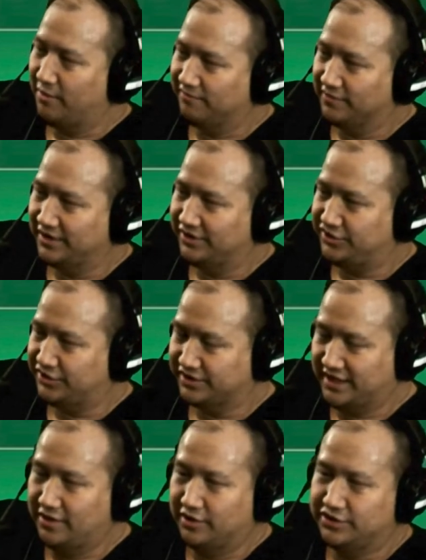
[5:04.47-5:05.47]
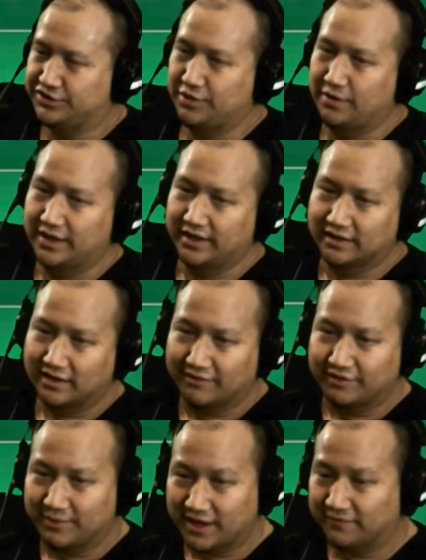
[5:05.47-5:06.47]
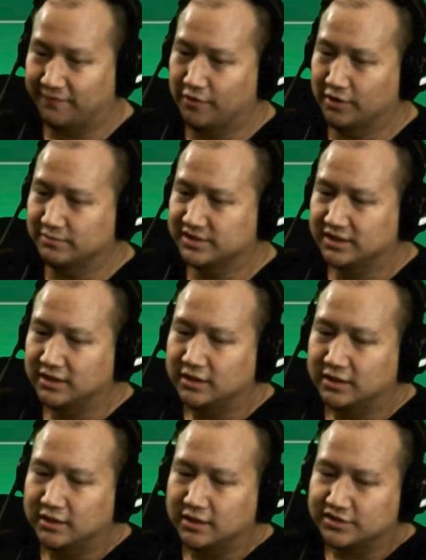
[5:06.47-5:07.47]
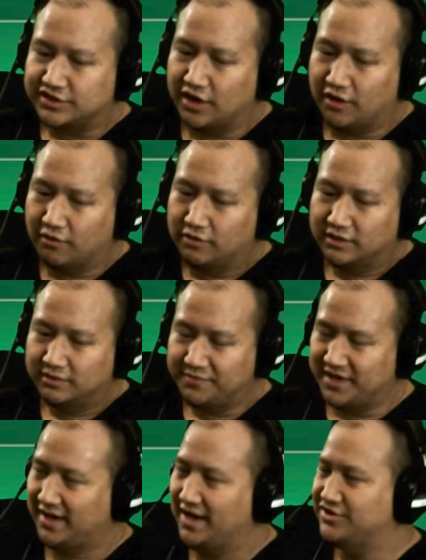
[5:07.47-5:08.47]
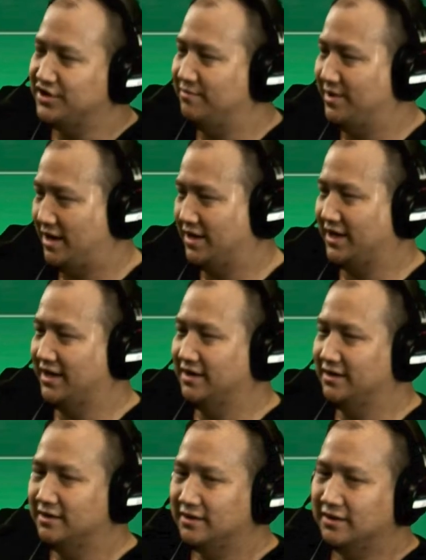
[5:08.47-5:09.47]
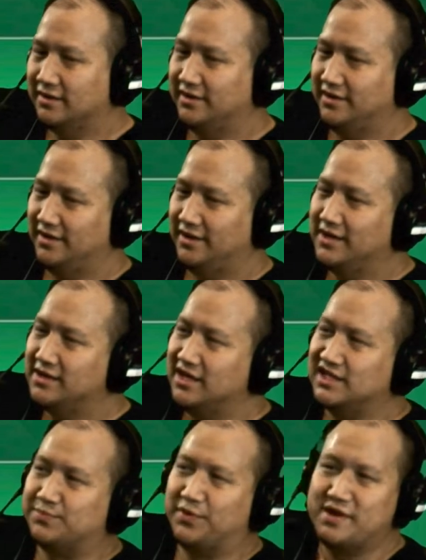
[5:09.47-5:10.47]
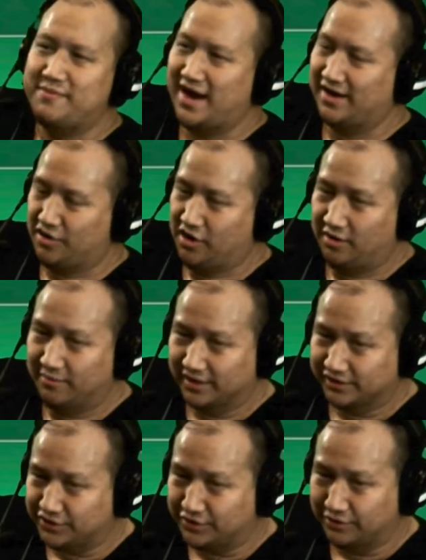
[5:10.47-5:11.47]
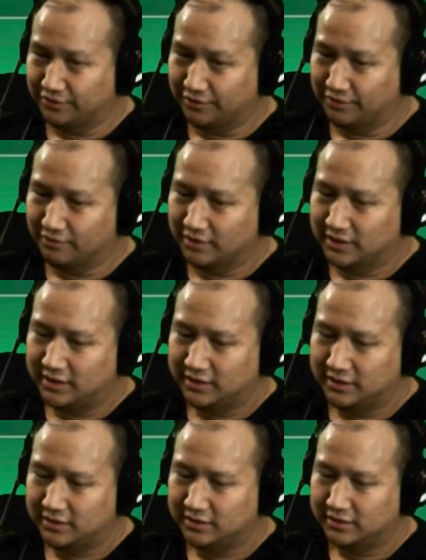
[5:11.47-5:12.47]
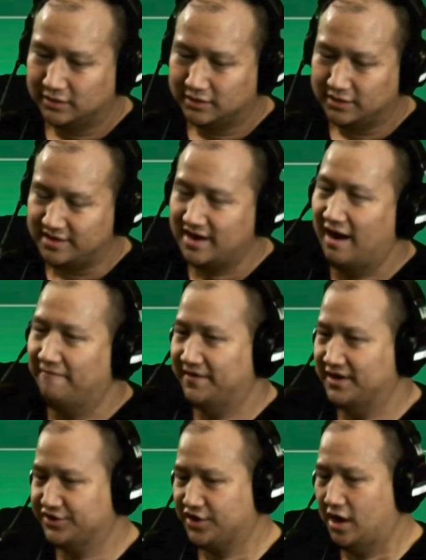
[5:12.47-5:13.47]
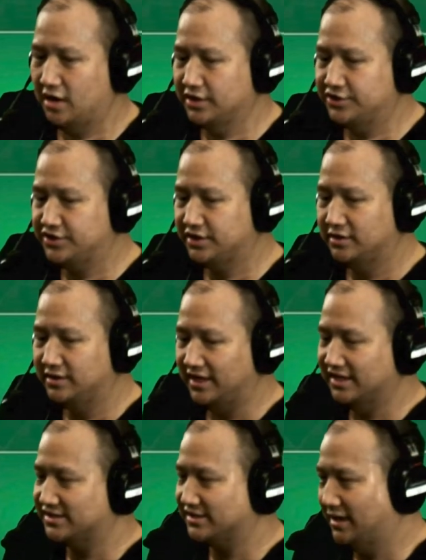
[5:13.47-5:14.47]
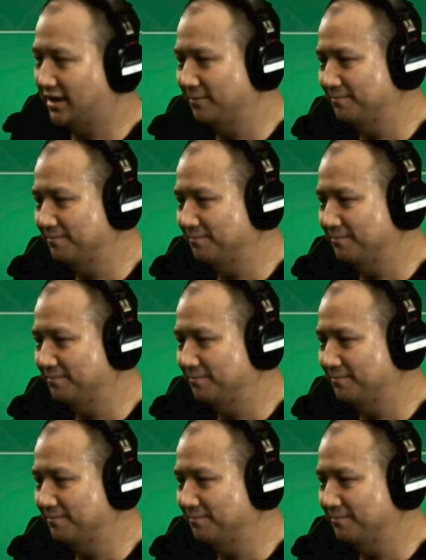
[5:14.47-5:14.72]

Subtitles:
hopefully, she'll tell her story in the Live of the Bike forums. So, being Asian American, it's pretty bad karma to not finish college. It's